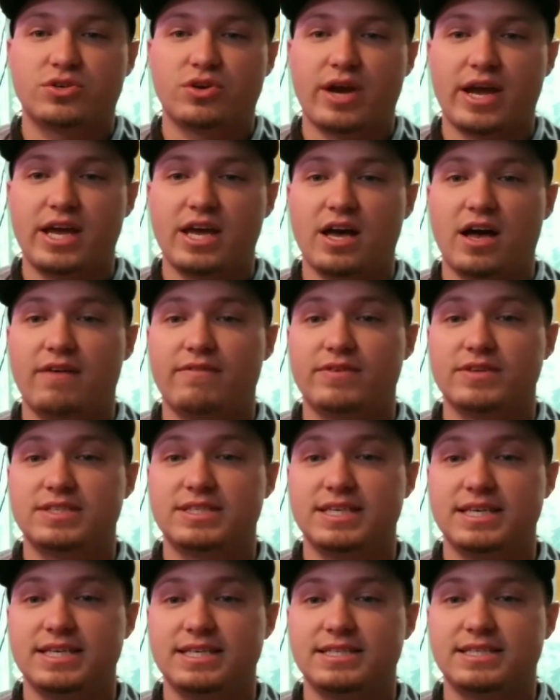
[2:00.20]
trait of a
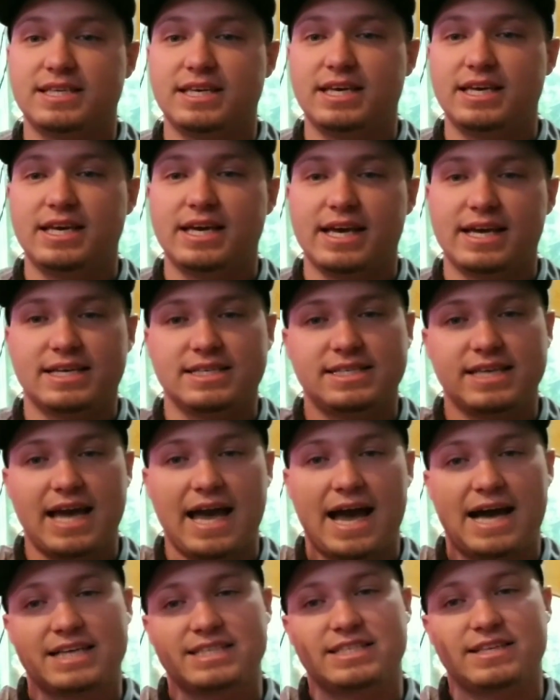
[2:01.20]
ZZ is it
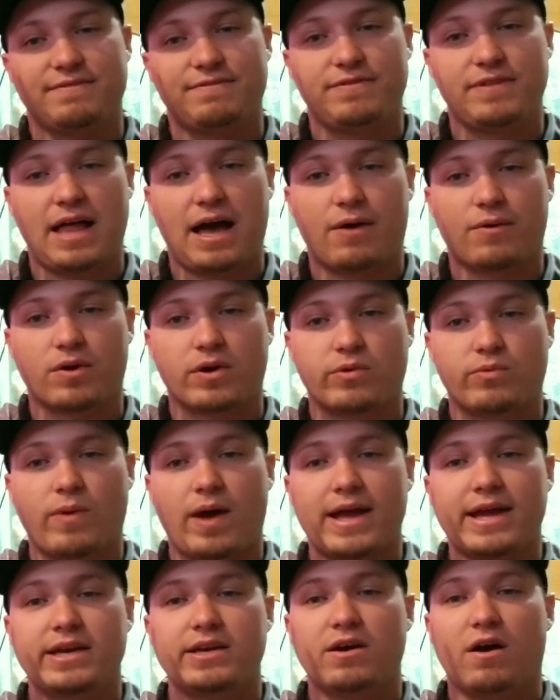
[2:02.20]
has the flower
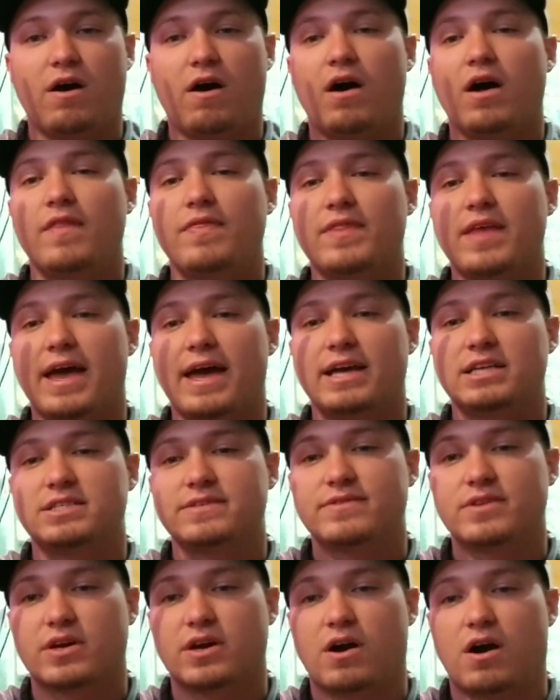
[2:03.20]
right on the edge
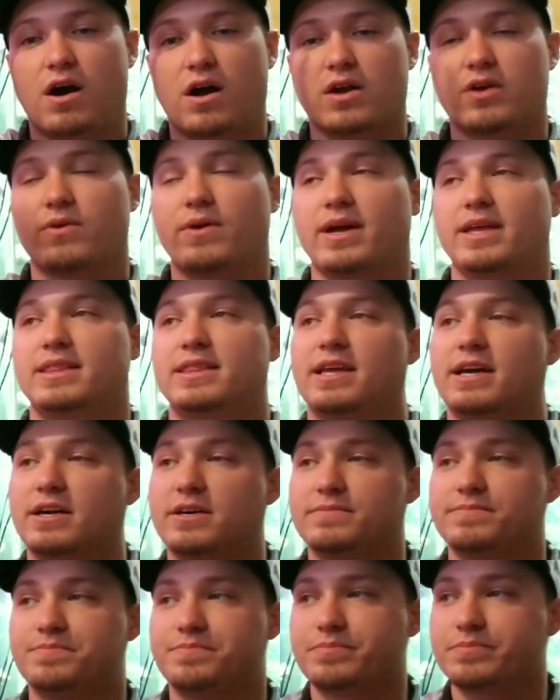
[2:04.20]
of the cock right
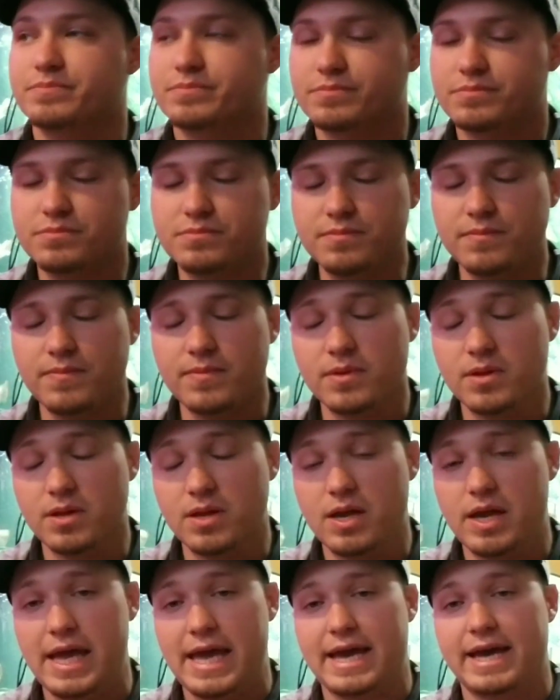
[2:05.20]
there.
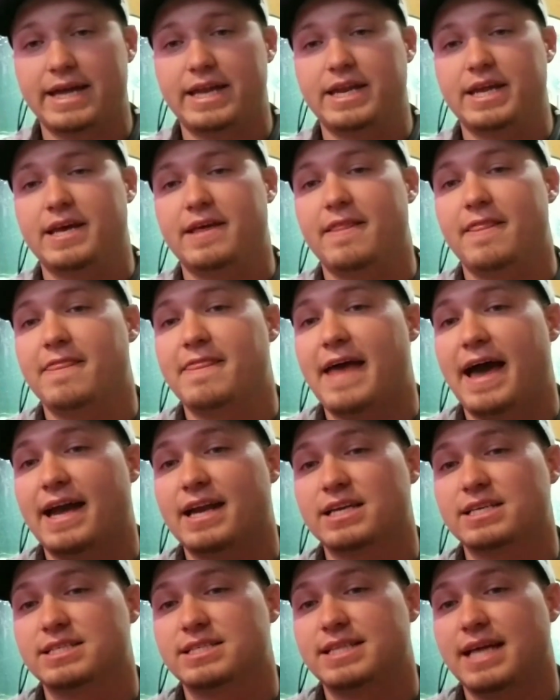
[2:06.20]
And that
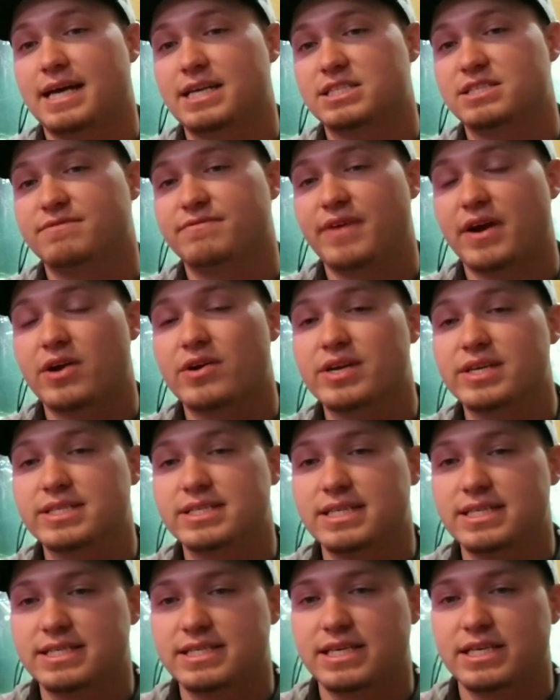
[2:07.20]
is a very
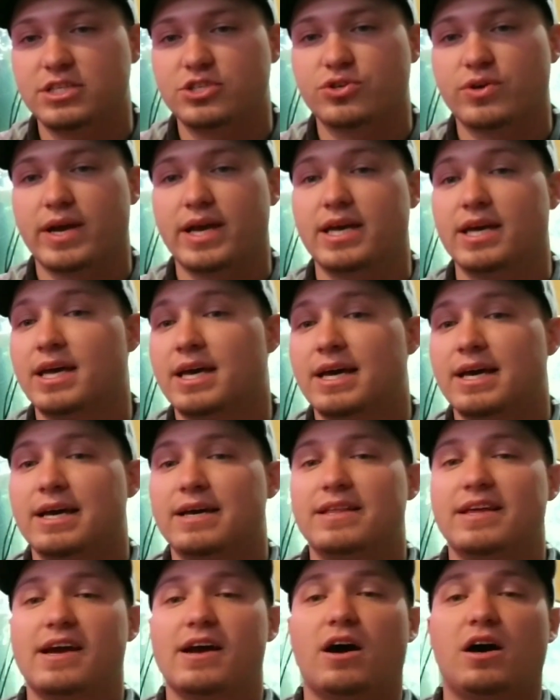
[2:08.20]
ZZ trait.
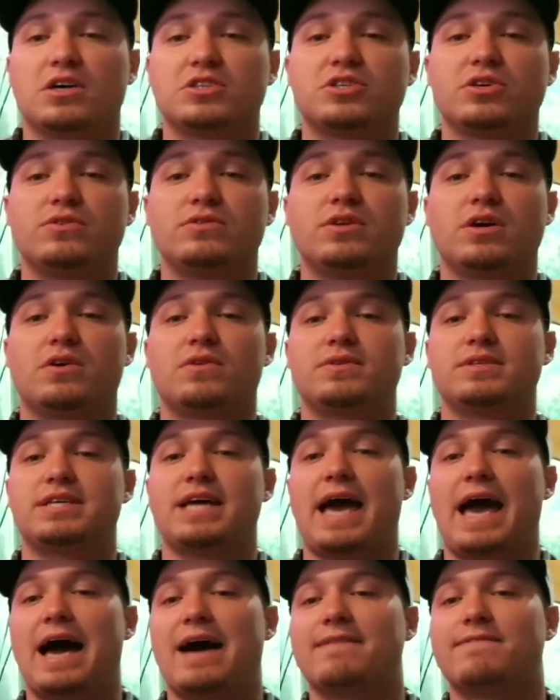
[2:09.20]
They are also known
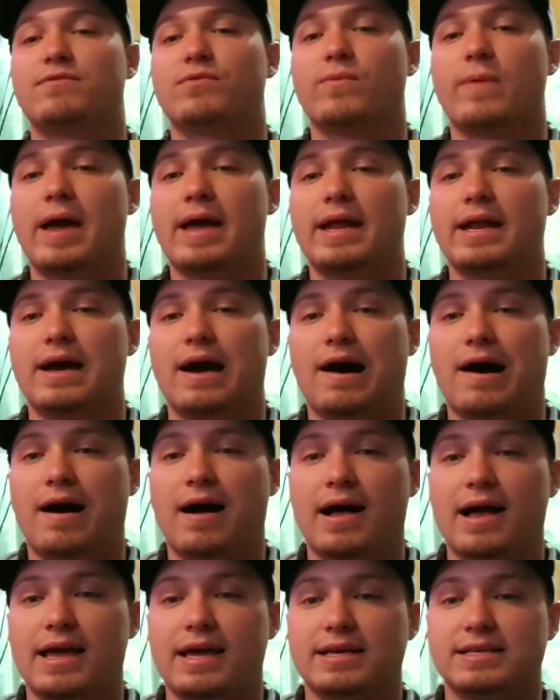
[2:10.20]
to have red
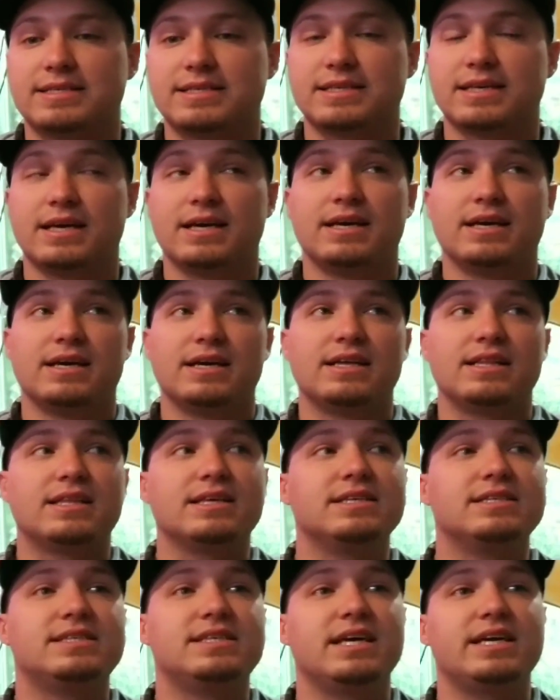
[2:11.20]
eyes.
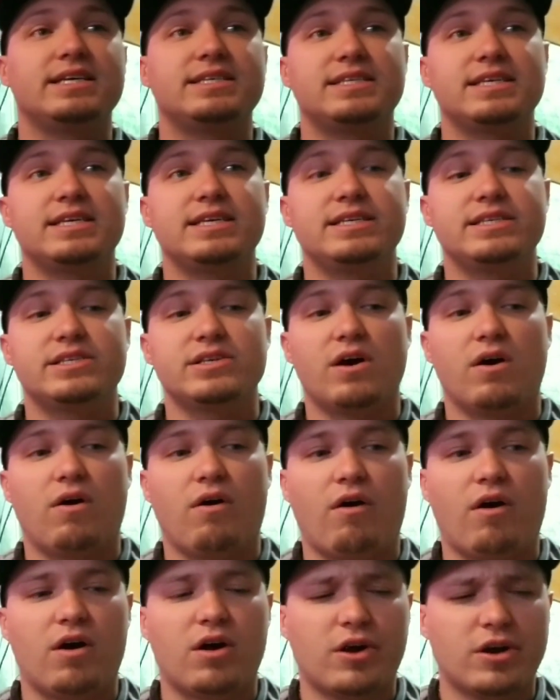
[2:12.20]
The ZZs
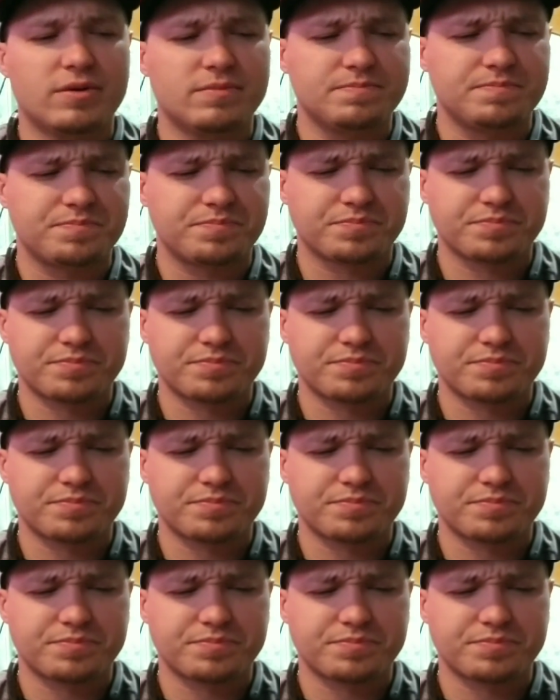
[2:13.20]
are,